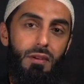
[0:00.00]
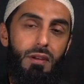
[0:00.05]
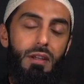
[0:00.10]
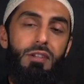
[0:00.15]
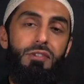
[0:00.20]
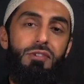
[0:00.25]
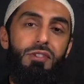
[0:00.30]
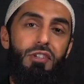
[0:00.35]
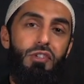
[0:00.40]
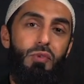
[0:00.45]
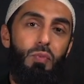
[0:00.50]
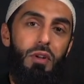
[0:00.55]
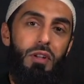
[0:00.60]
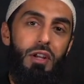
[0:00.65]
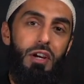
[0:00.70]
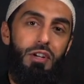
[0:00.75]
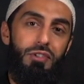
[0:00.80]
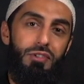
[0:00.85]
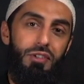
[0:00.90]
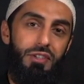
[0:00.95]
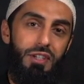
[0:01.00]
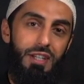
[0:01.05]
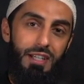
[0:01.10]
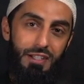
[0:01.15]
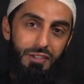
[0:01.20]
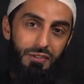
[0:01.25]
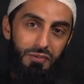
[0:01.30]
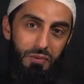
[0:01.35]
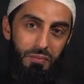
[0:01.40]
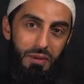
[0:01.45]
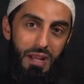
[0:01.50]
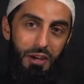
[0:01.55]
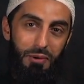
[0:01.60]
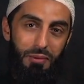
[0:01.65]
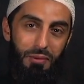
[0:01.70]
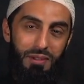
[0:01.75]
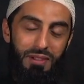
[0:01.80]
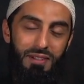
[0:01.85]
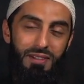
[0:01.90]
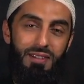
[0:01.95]
In just 100 years from now,
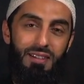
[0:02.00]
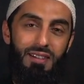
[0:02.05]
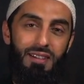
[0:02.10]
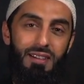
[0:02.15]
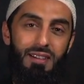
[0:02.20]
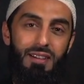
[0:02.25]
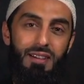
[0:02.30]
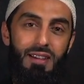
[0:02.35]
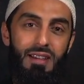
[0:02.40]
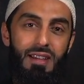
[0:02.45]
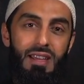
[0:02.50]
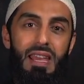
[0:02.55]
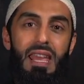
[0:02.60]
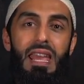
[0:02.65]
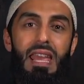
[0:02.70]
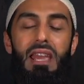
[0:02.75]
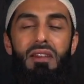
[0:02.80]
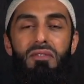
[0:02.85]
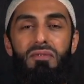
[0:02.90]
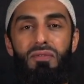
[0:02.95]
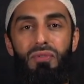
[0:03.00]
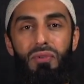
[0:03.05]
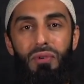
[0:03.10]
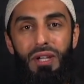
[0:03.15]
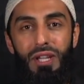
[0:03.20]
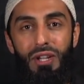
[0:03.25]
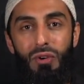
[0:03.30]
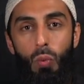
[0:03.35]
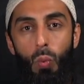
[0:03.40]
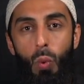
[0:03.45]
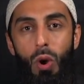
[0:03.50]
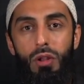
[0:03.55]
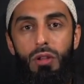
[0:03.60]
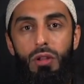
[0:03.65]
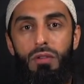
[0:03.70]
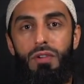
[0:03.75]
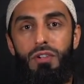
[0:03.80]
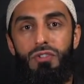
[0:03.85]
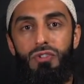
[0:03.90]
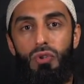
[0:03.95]
every one
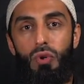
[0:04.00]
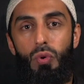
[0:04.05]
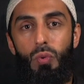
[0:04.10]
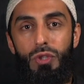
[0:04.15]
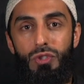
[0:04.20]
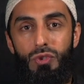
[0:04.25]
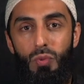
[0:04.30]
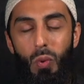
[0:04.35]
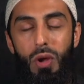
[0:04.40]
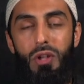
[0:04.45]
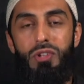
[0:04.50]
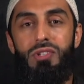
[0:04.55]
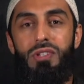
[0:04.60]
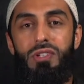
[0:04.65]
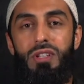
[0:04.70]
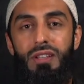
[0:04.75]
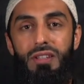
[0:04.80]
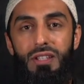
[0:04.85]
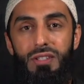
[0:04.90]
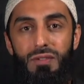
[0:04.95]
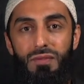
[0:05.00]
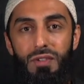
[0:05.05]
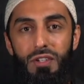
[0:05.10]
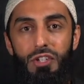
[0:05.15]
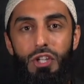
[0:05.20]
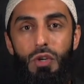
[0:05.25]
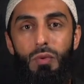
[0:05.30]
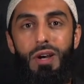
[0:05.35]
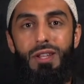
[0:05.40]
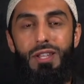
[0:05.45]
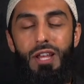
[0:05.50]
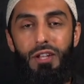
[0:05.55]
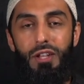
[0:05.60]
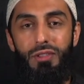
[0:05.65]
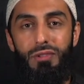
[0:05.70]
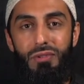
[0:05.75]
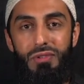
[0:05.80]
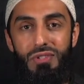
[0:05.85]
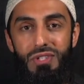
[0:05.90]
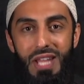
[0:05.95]
of us who is watching this video and
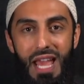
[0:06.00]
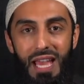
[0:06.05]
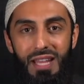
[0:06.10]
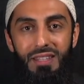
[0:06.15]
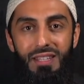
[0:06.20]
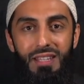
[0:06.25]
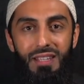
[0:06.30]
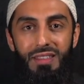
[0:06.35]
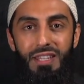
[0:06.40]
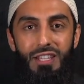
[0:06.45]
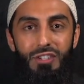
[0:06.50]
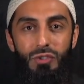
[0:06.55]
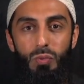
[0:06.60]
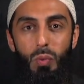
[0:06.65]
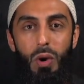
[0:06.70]
understanding these